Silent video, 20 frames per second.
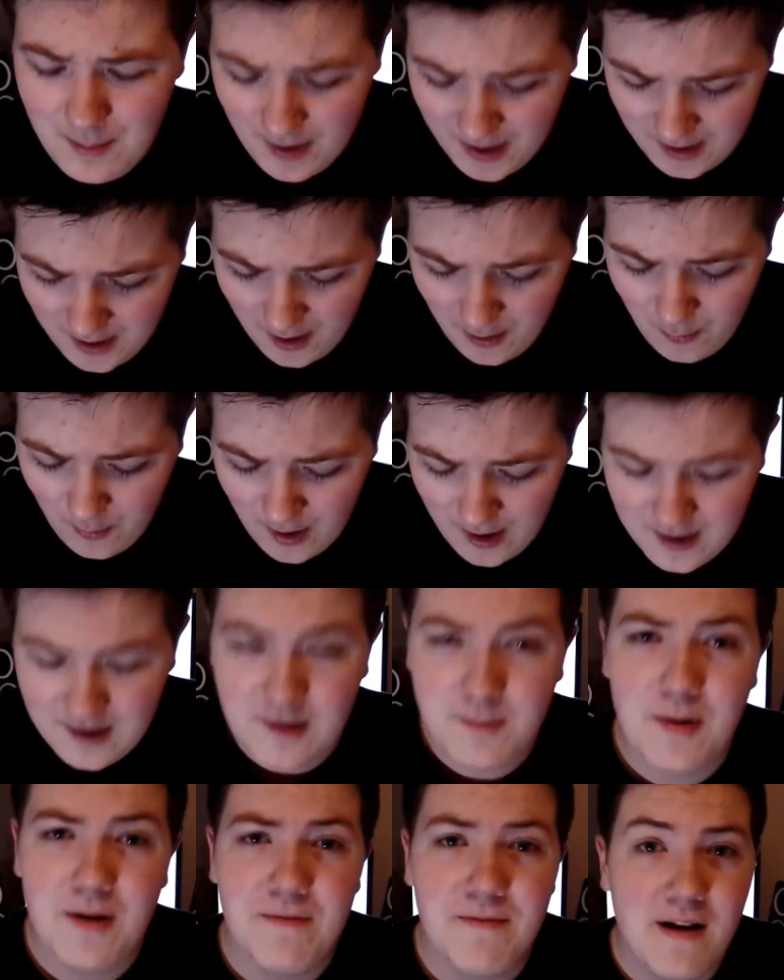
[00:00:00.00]
But you know what?
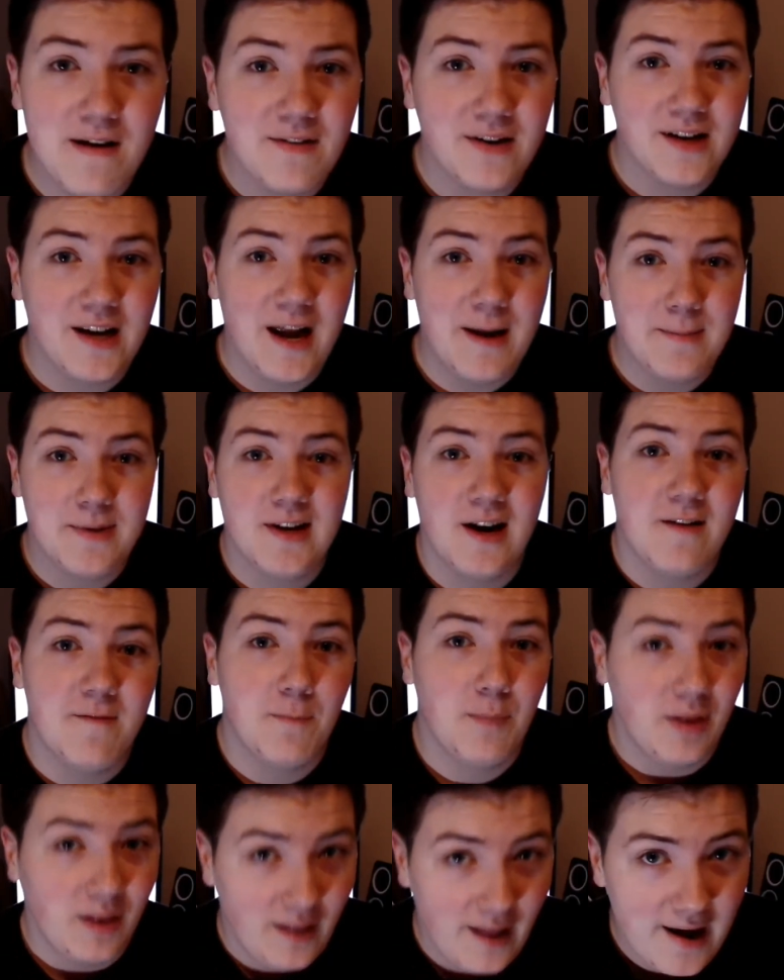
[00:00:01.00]
Just my favorite games that
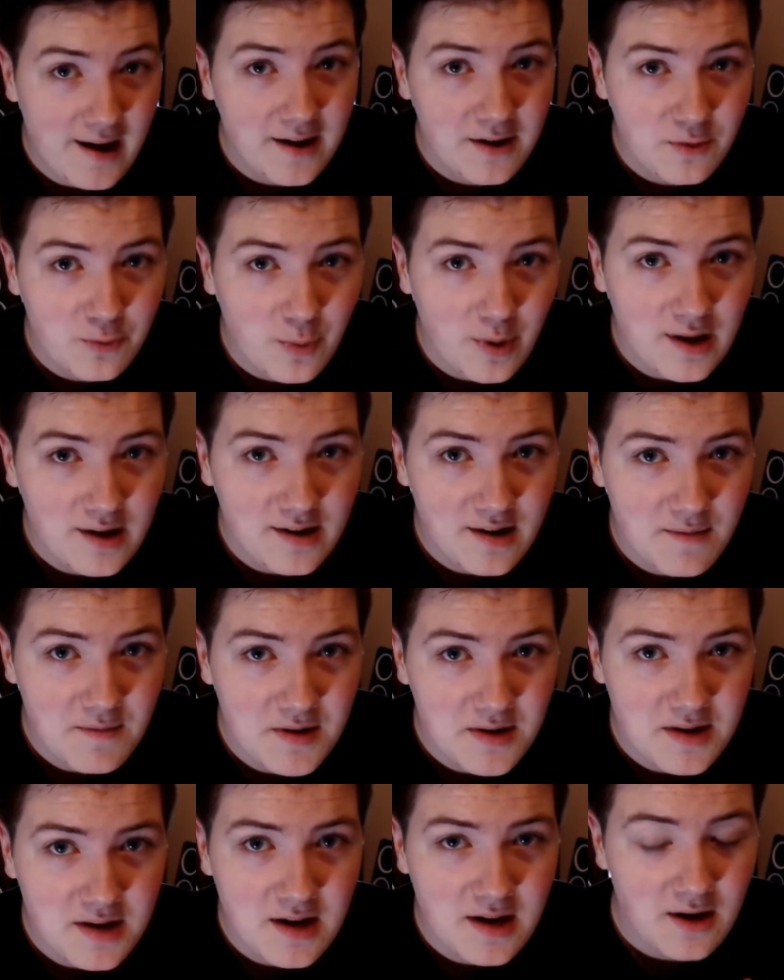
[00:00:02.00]
I've played in
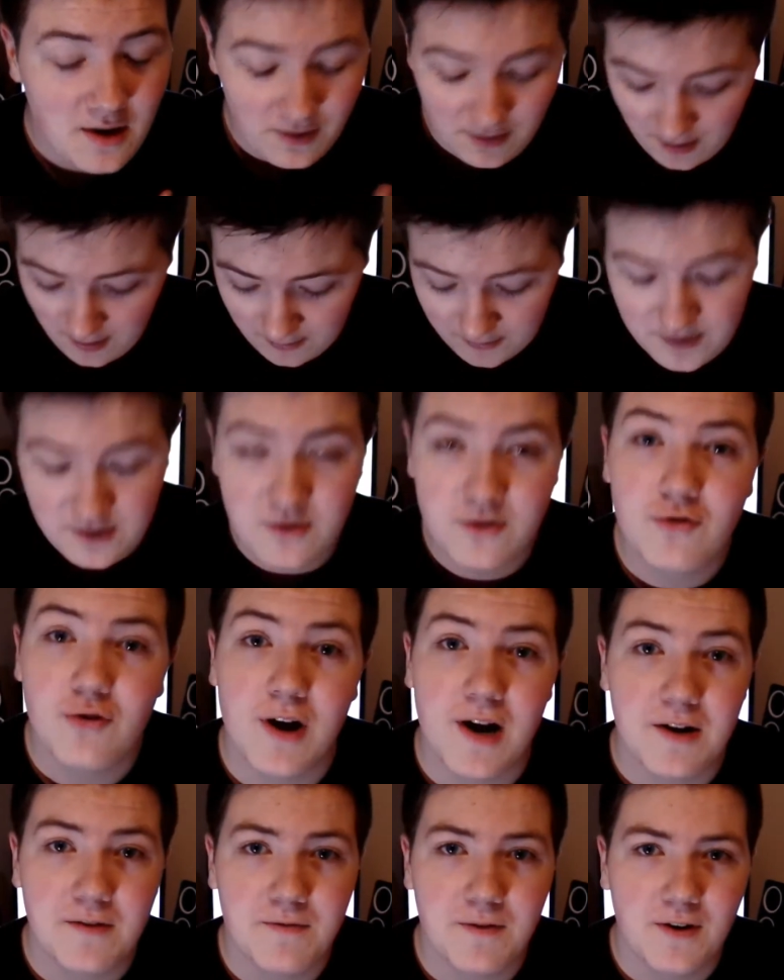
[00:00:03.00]
2017. I'll
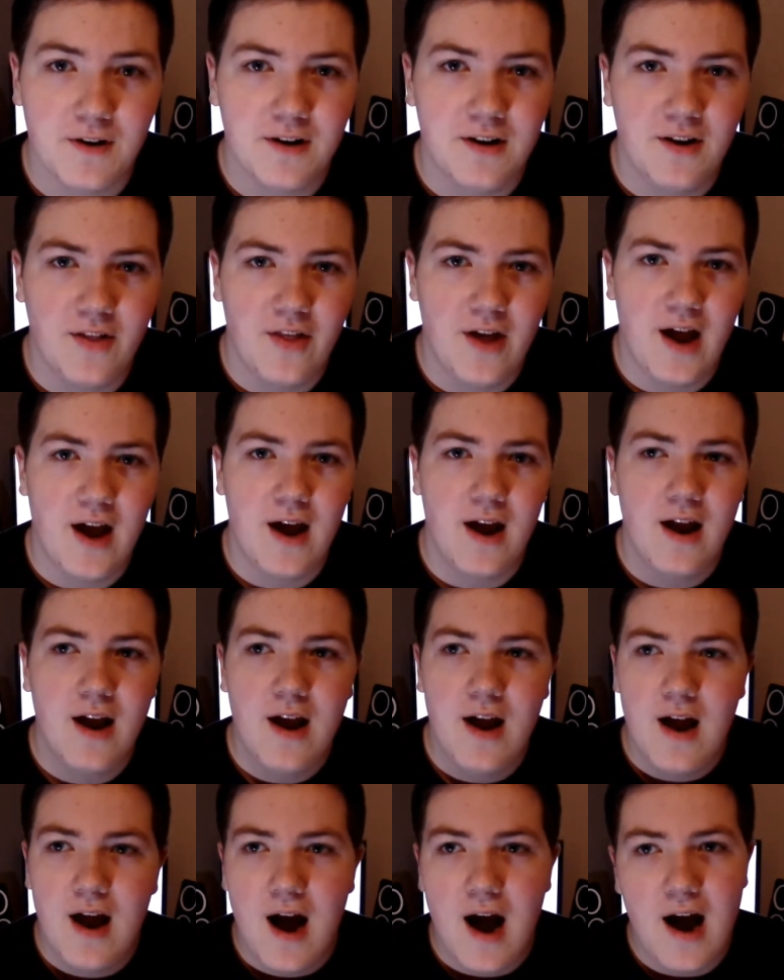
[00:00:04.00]
transfer it into that.
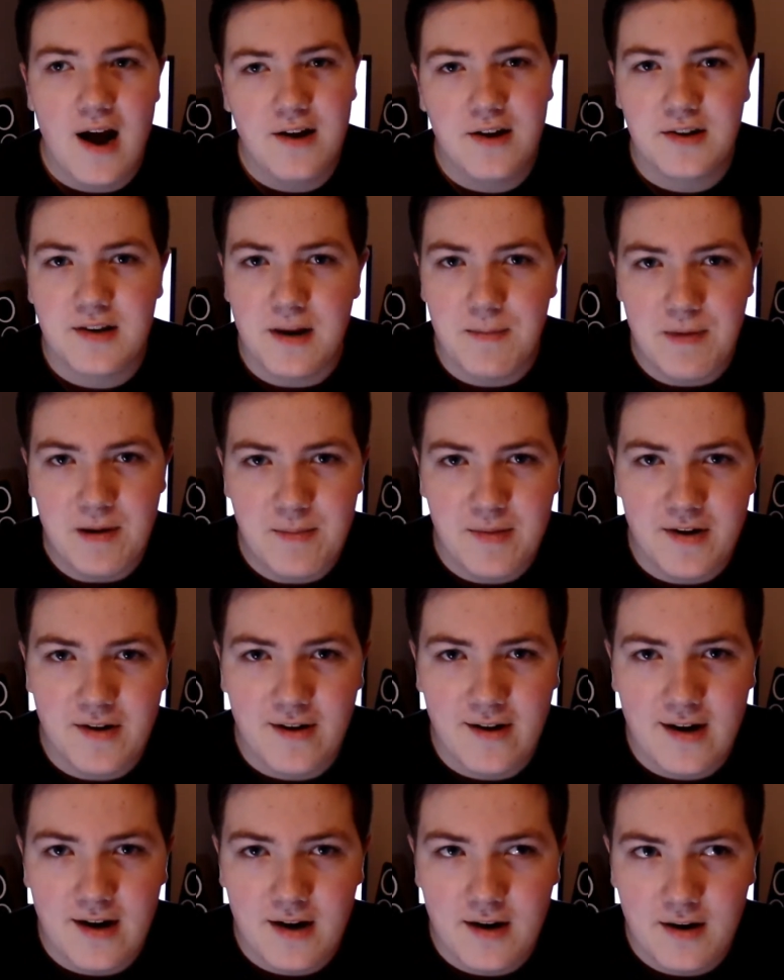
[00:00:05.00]
I just say
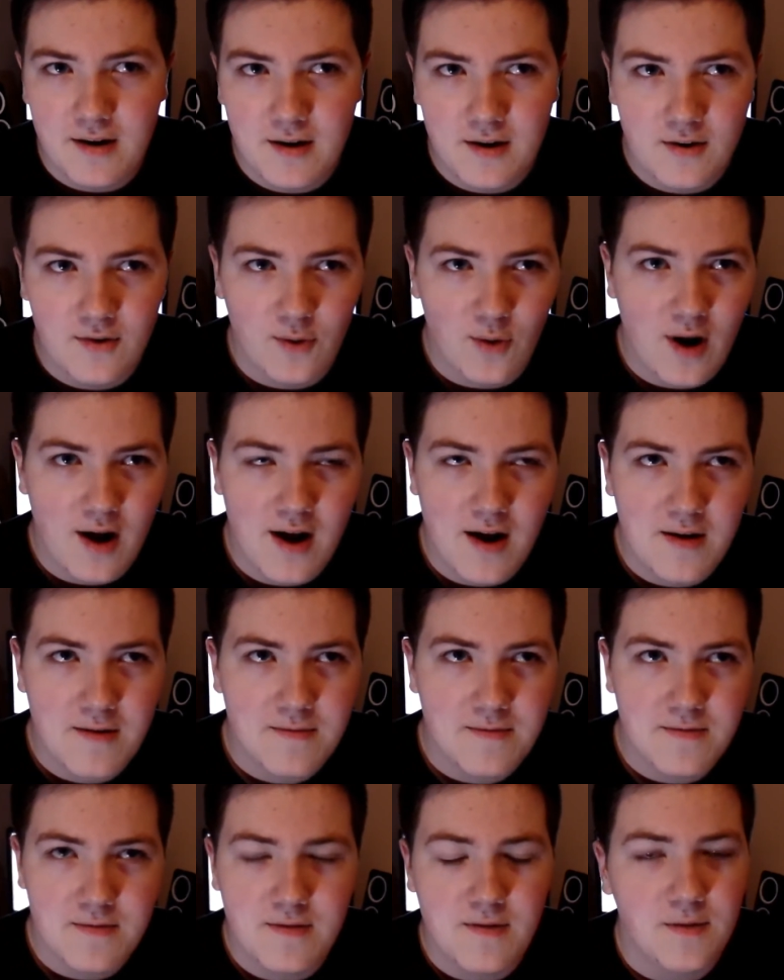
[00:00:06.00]
BeamNG
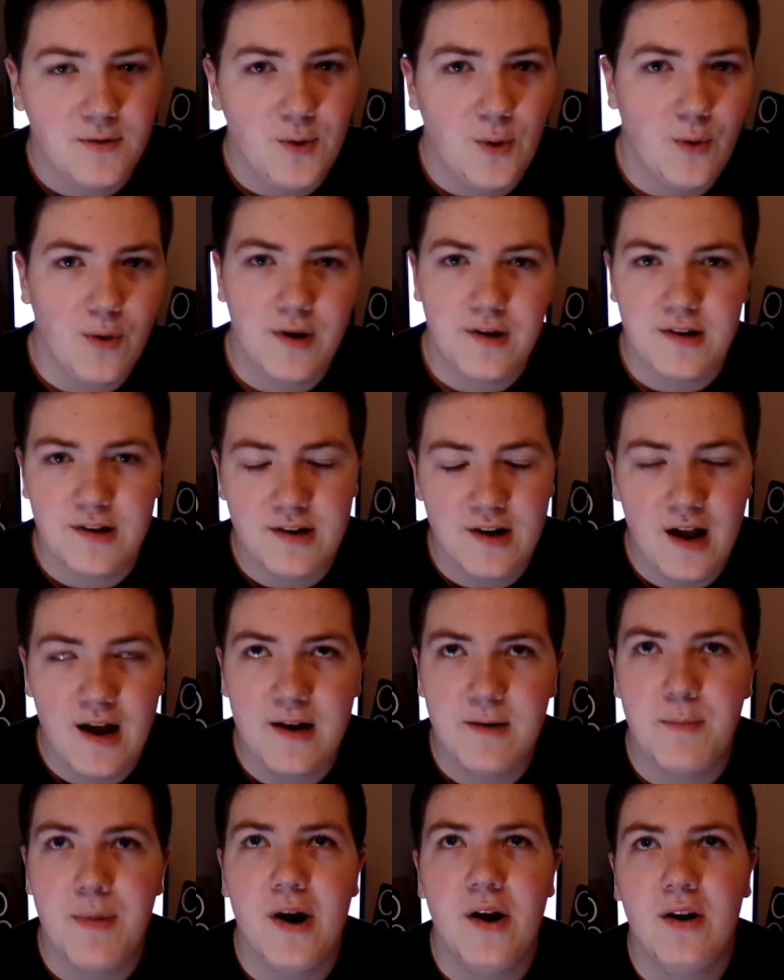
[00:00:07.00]
Drive. Of course,
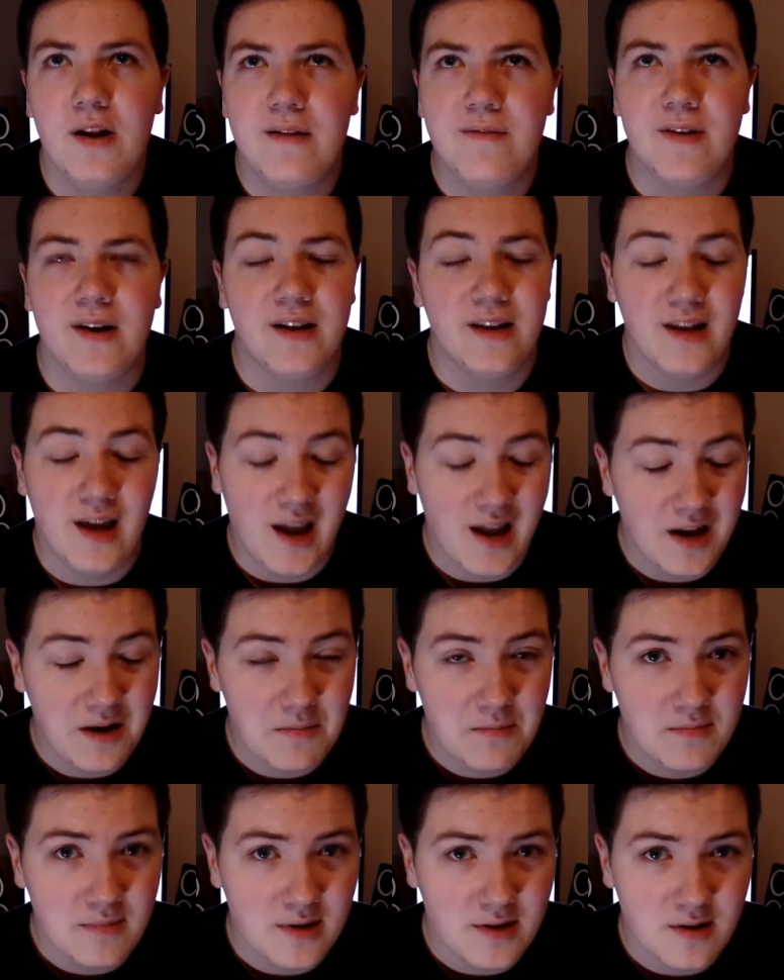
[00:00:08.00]
it's barely even a
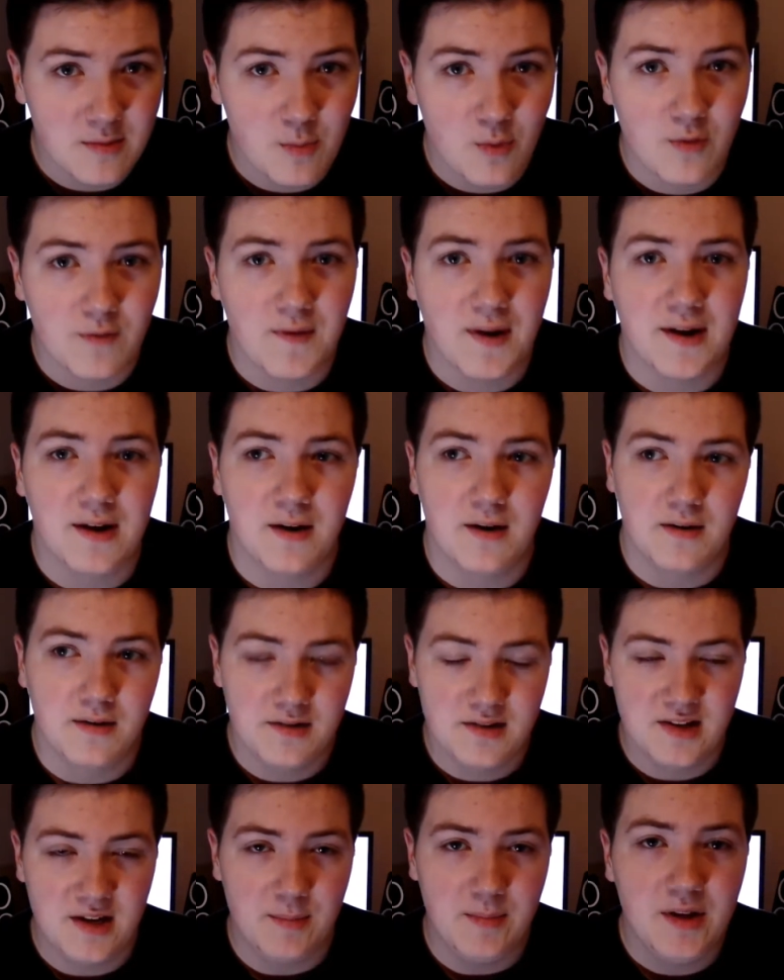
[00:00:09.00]
game. It's more of like
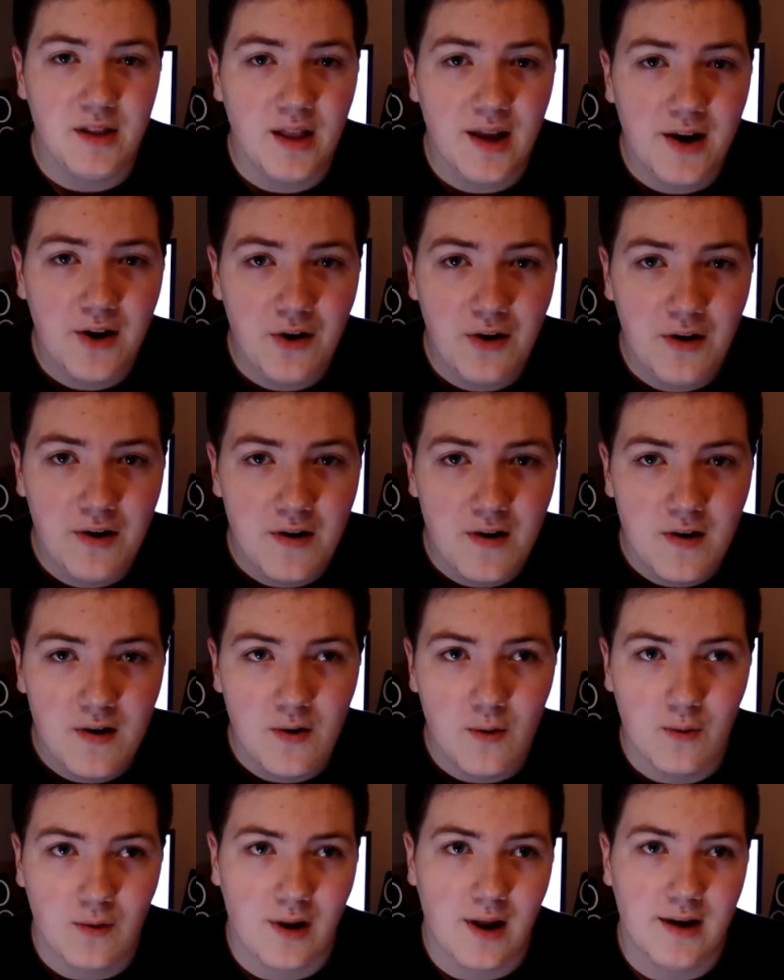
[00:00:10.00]
a simulator
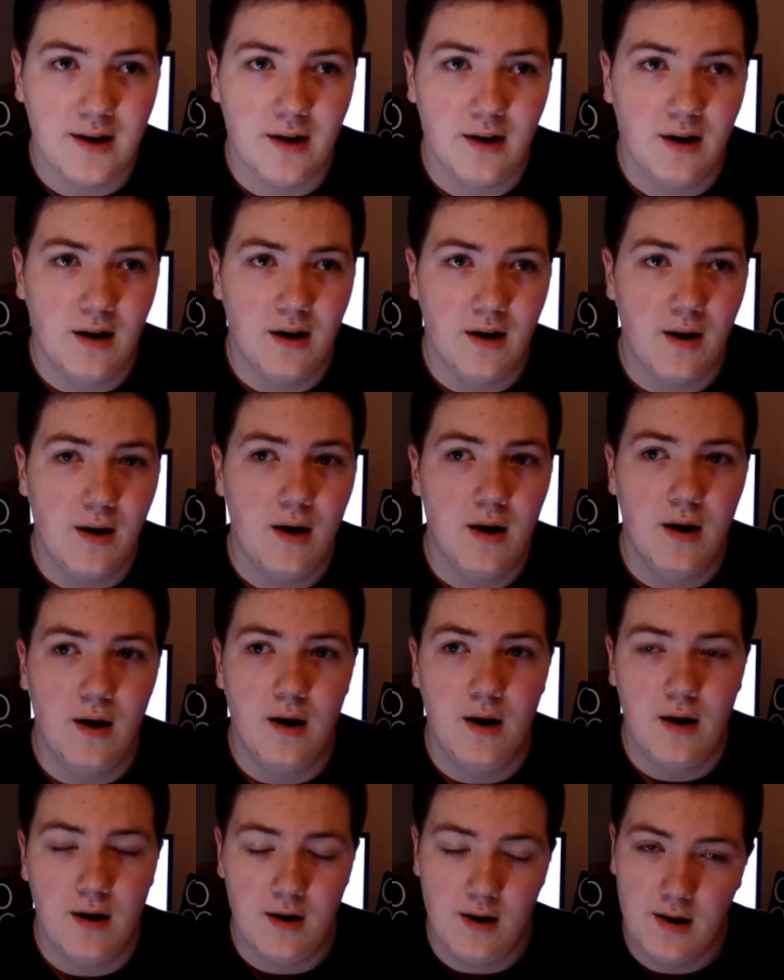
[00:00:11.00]
or like
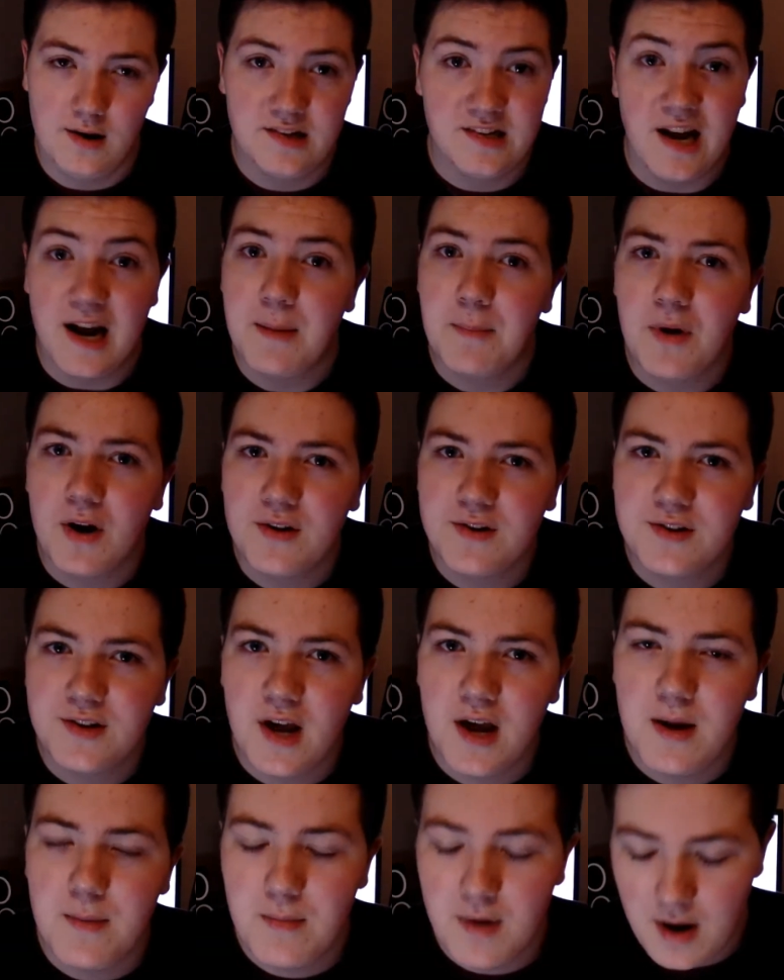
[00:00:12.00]
a sandbox
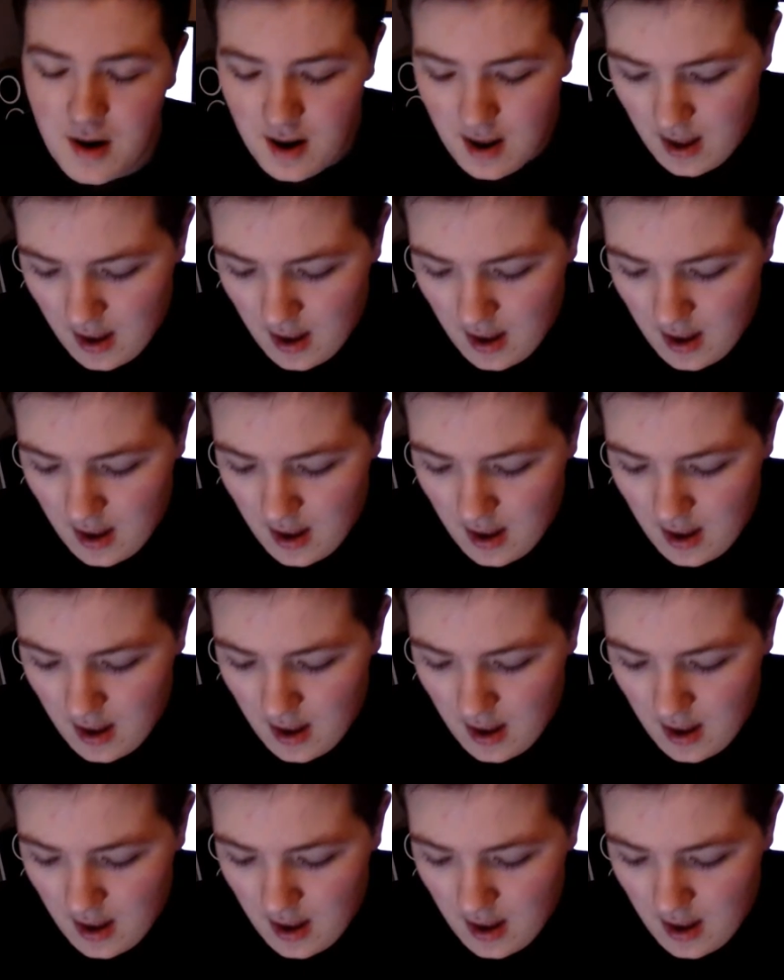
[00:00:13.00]
game.